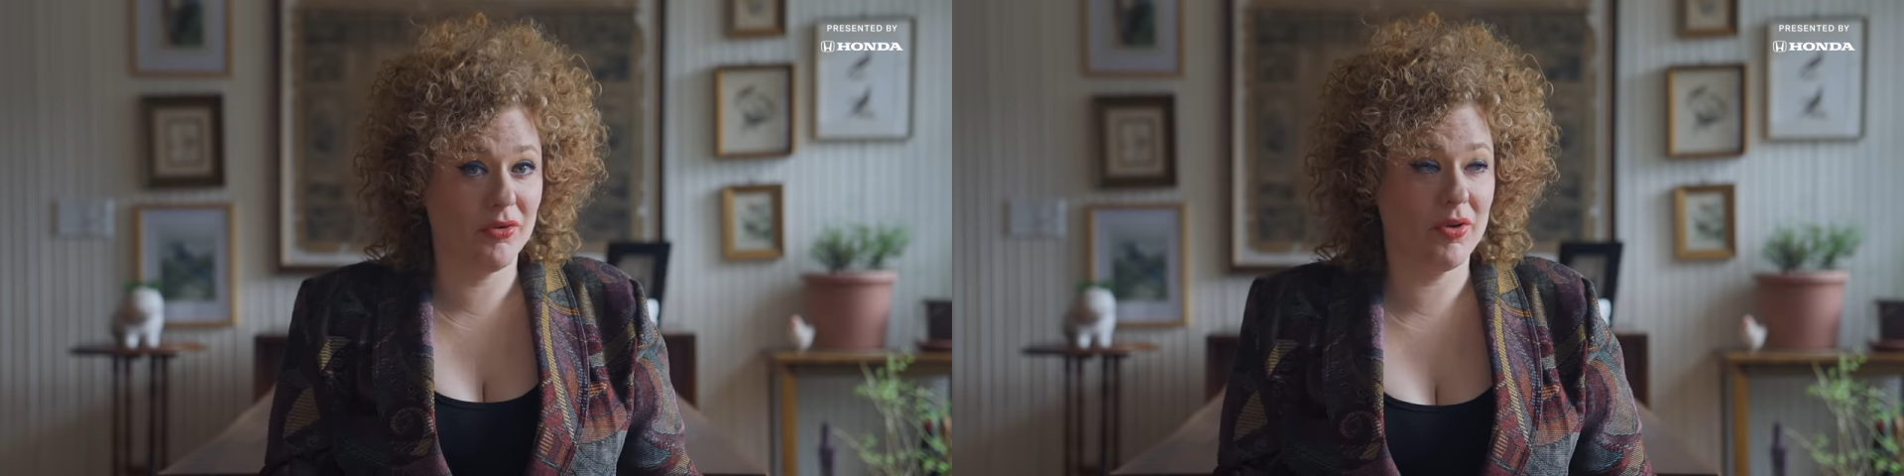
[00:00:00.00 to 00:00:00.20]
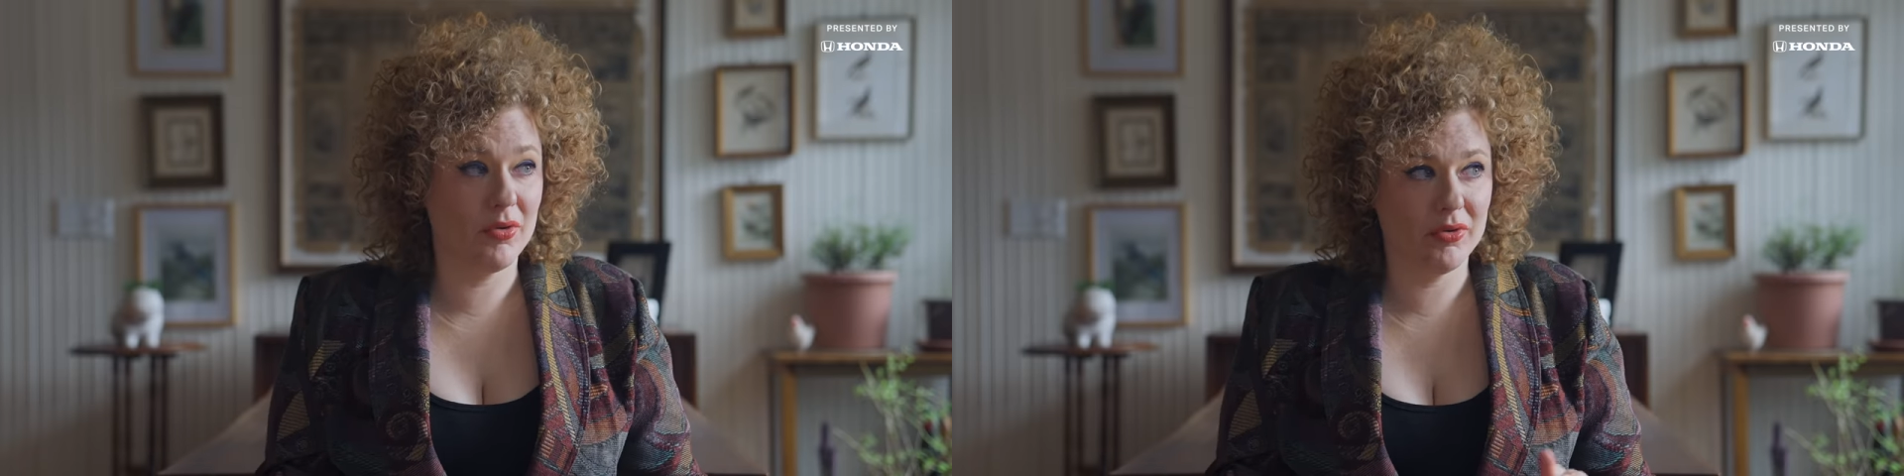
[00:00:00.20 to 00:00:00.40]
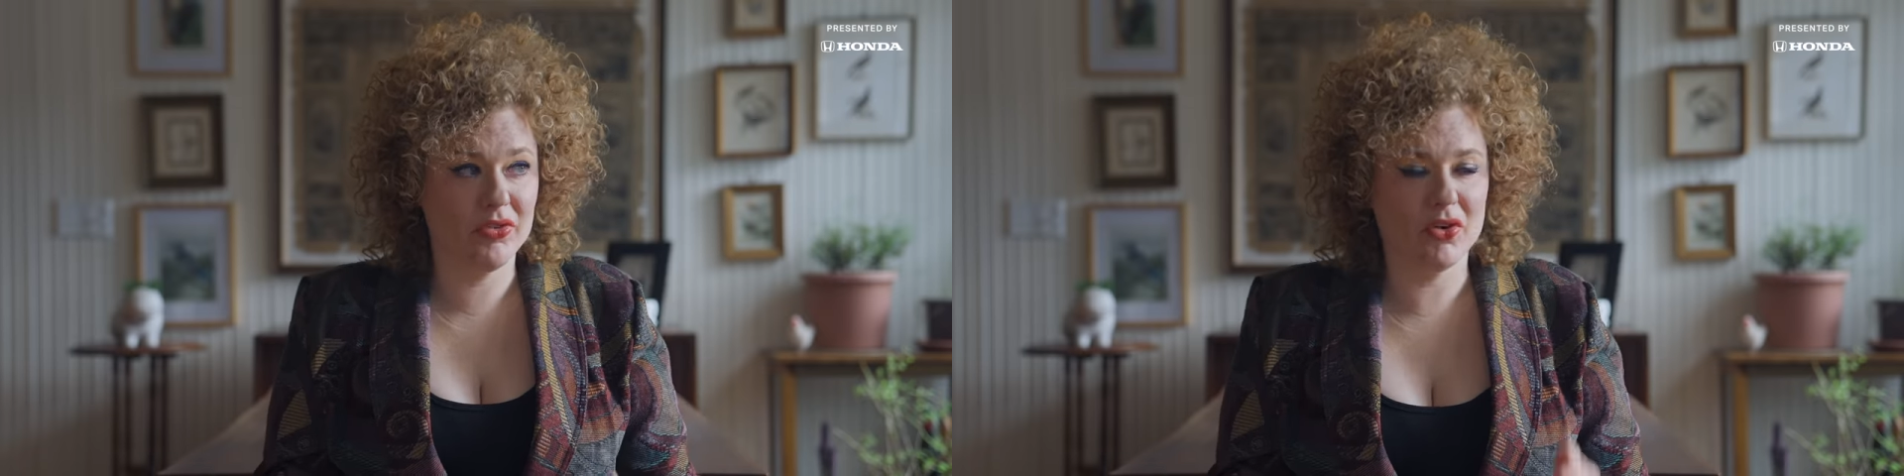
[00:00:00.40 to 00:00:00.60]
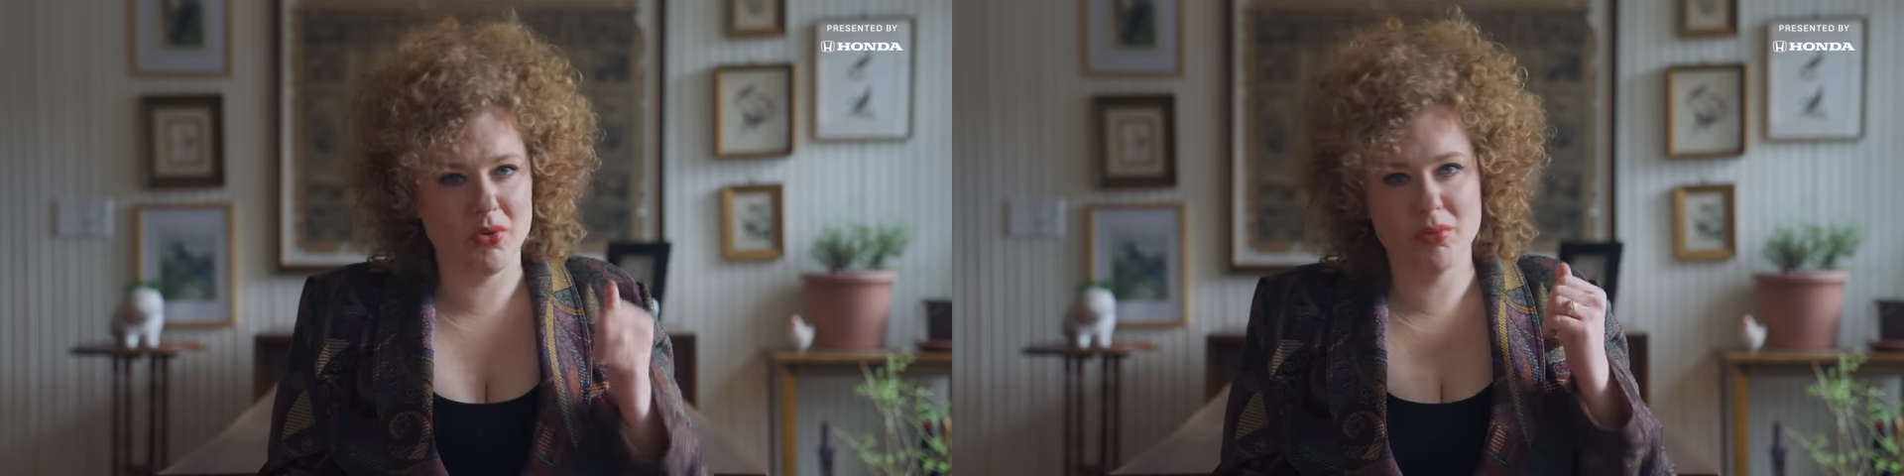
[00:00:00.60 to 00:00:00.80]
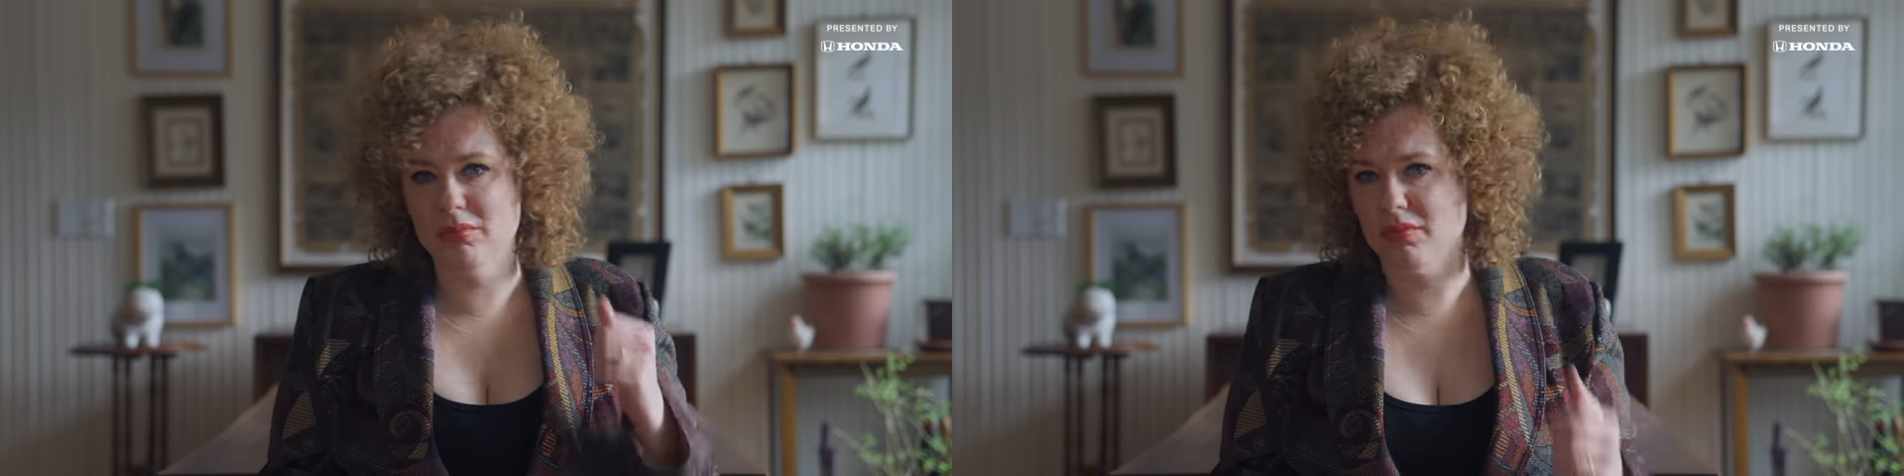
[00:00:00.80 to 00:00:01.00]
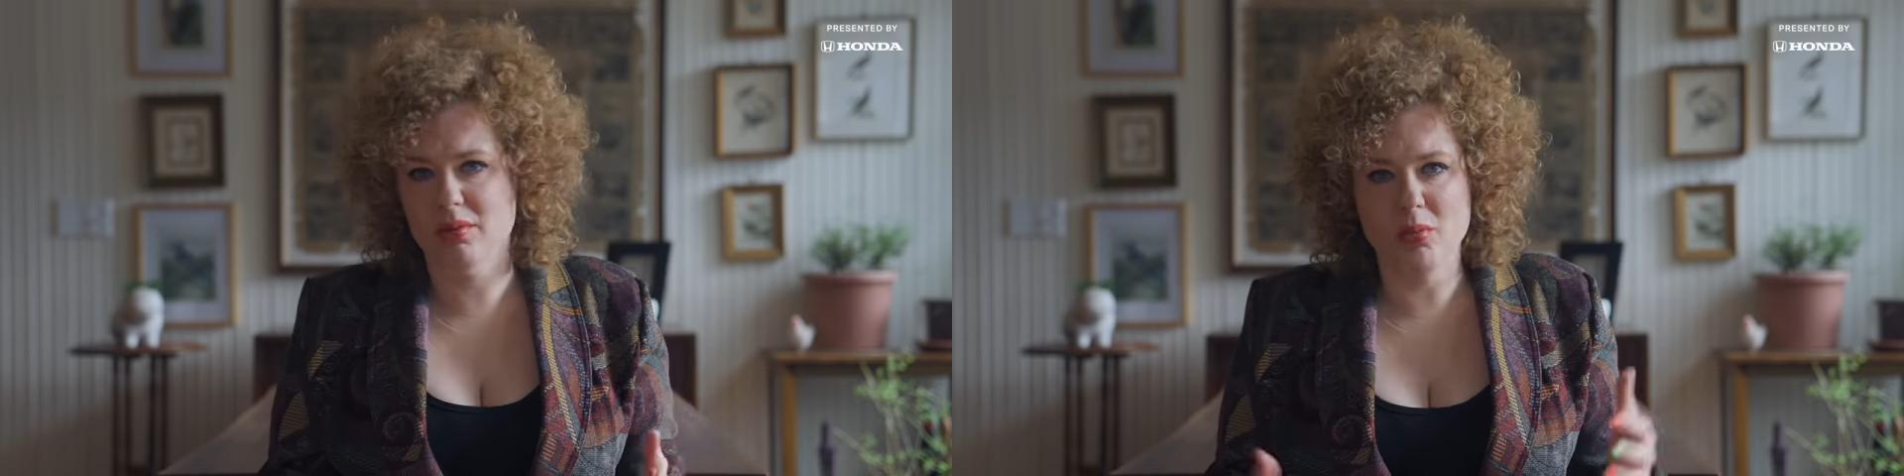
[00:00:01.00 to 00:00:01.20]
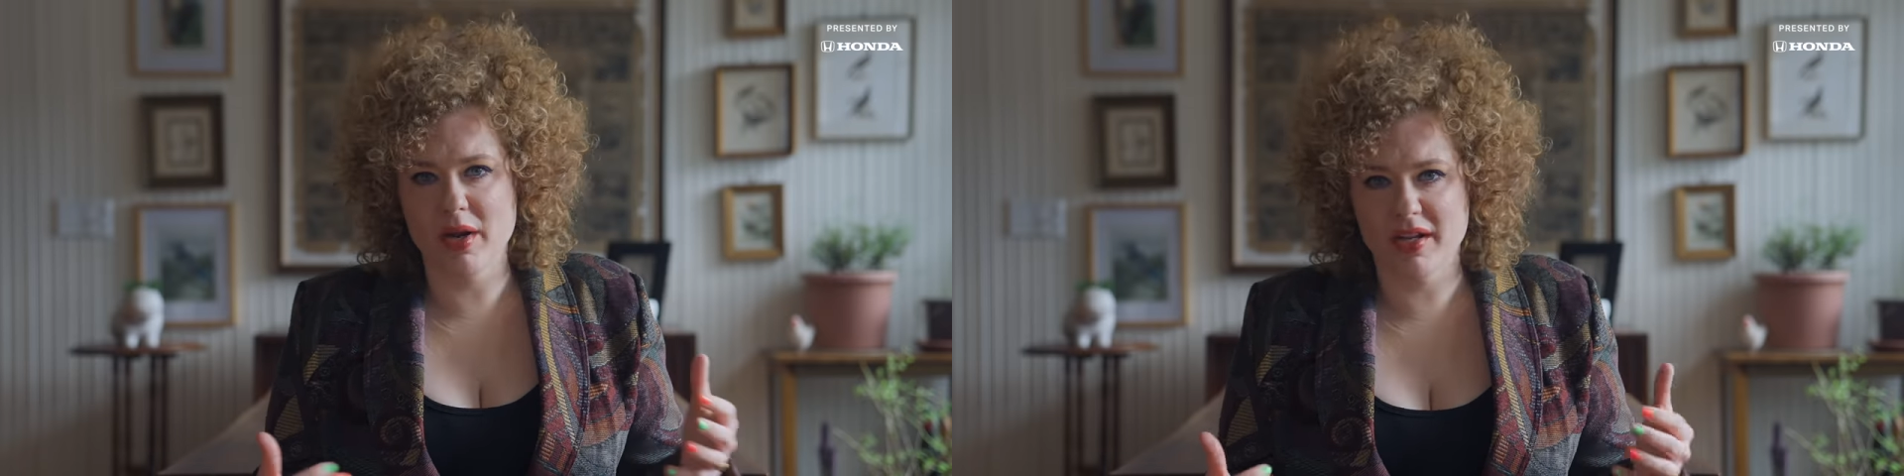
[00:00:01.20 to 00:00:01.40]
photos go way